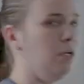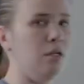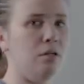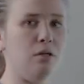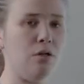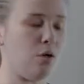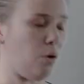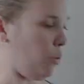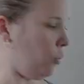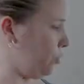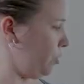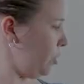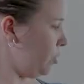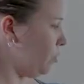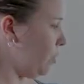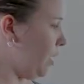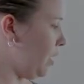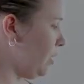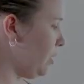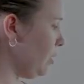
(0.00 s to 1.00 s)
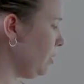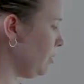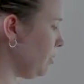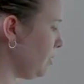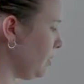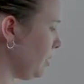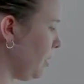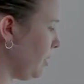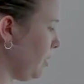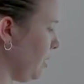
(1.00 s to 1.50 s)
the only way
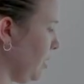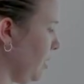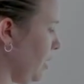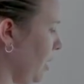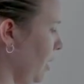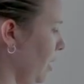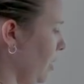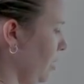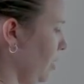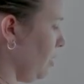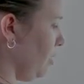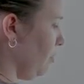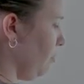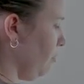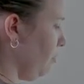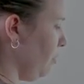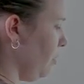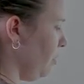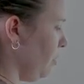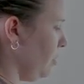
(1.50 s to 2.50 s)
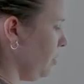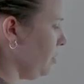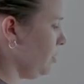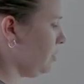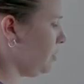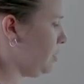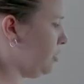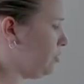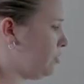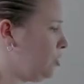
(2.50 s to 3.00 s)
to get the negative
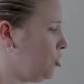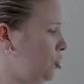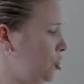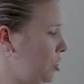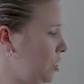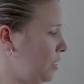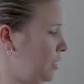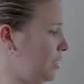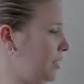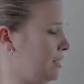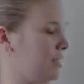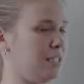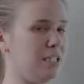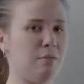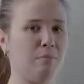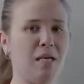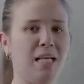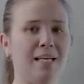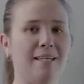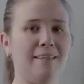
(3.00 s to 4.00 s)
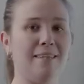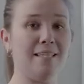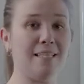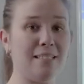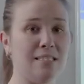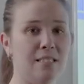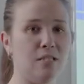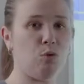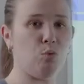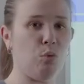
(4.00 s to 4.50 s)
delta G is to make
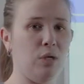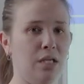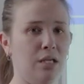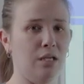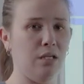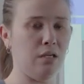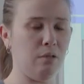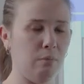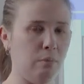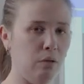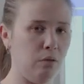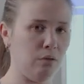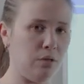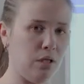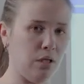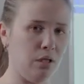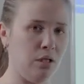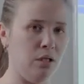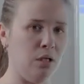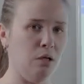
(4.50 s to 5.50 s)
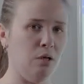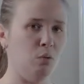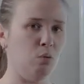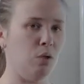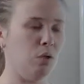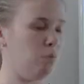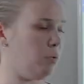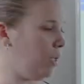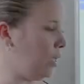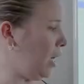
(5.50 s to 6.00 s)
this the winning component.
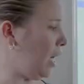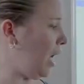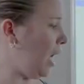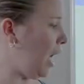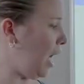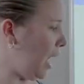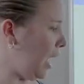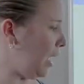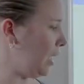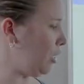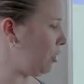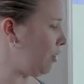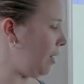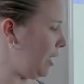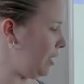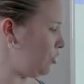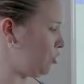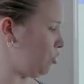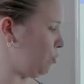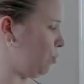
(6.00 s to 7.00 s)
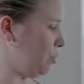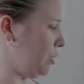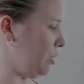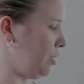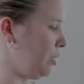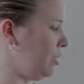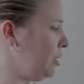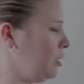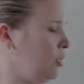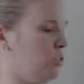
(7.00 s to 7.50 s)
We want a higher
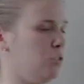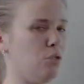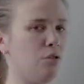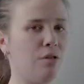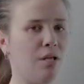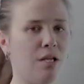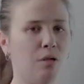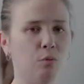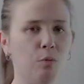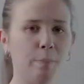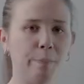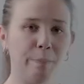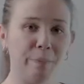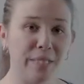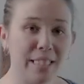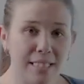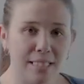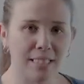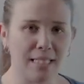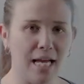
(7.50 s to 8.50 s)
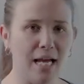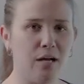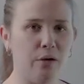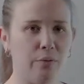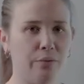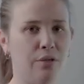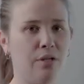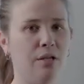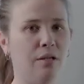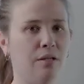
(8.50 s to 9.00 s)
entropy so that it will beat
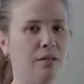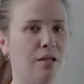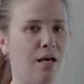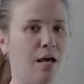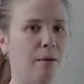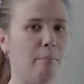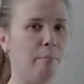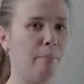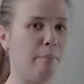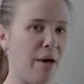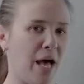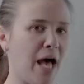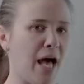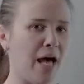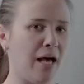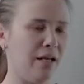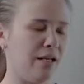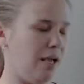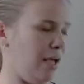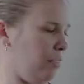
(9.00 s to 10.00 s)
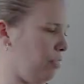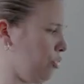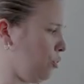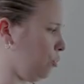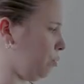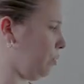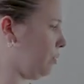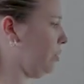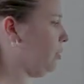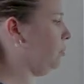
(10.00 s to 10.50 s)
out that bad
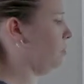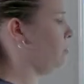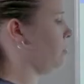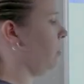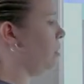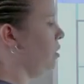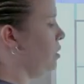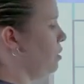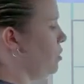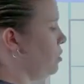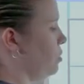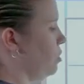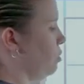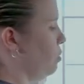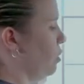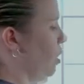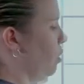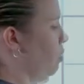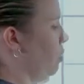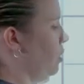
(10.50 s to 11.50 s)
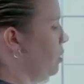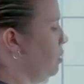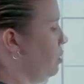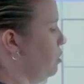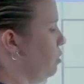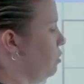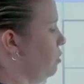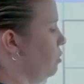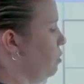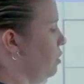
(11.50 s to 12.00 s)
enthalpy. So what I want to
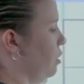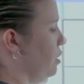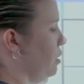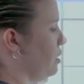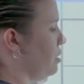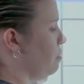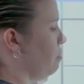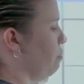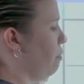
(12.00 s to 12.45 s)
do is